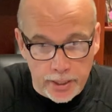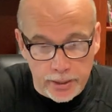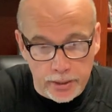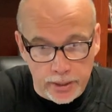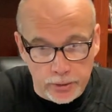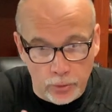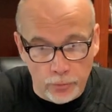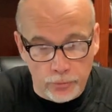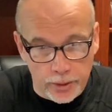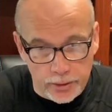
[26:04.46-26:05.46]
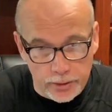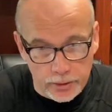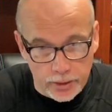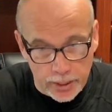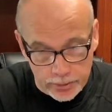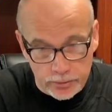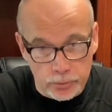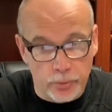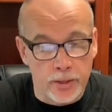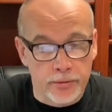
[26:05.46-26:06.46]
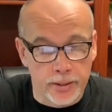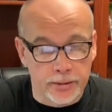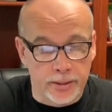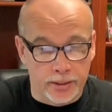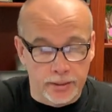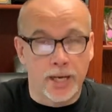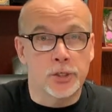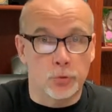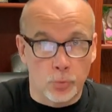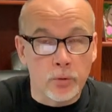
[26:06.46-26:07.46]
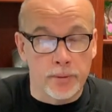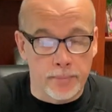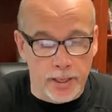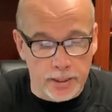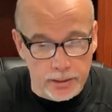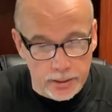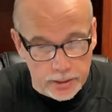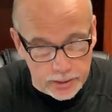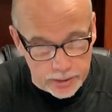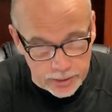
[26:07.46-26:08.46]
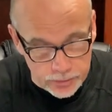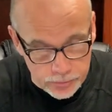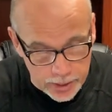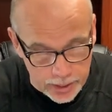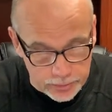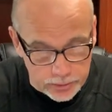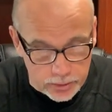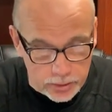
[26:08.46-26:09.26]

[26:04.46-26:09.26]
I think that Elijah will be back, is that